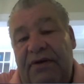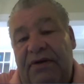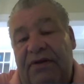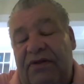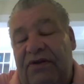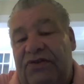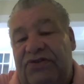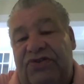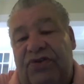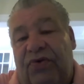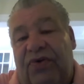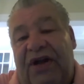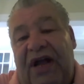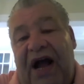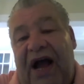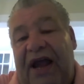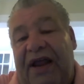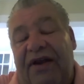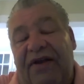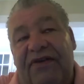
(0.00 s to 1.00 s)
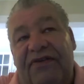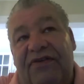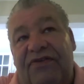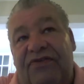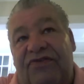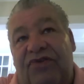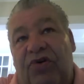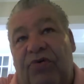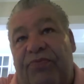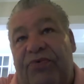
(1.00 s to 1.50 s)
there's no kindness,
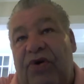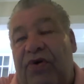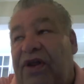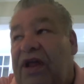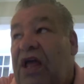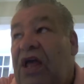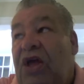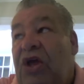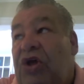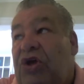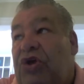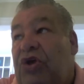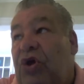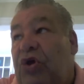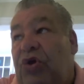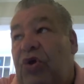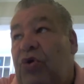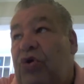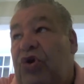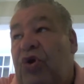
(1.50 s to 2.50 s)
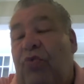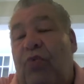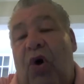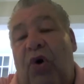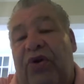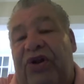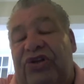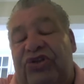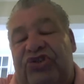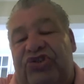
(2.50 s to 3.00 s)
there's no beauty. You, you, you
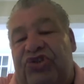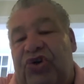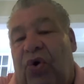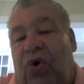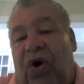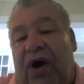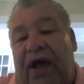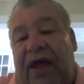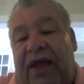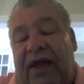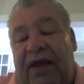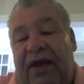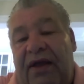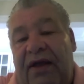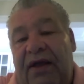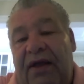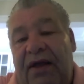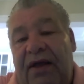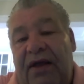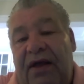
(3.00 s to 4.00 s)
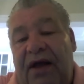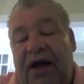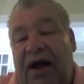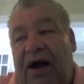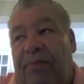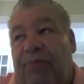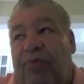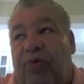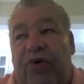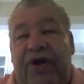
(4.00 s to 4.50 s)
won't enjoy
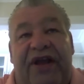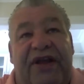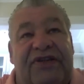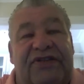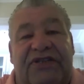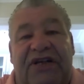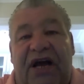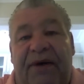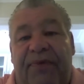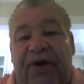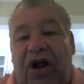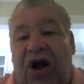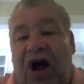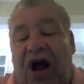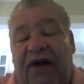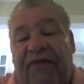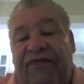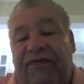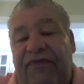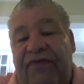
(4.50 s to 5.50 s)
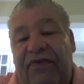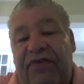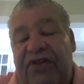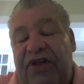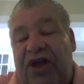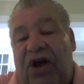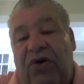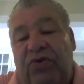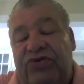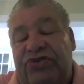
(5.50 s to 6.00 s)
a breeze coming off
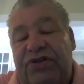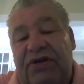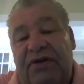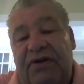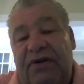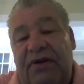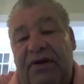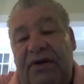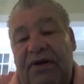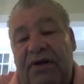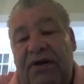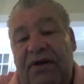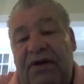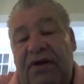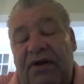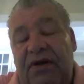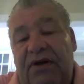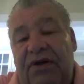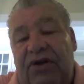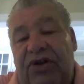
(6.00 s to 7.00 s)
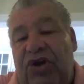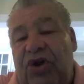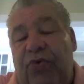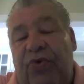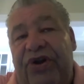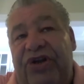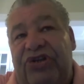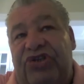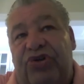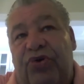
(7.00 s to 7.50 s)
the ocean. You
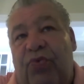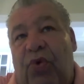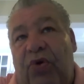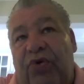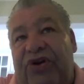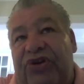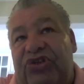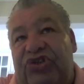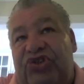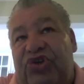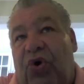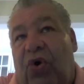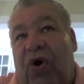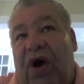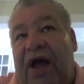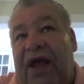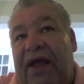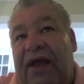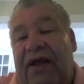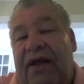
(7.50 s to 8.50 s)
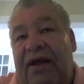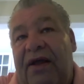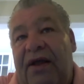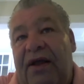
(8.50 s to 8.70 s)
won't enjoy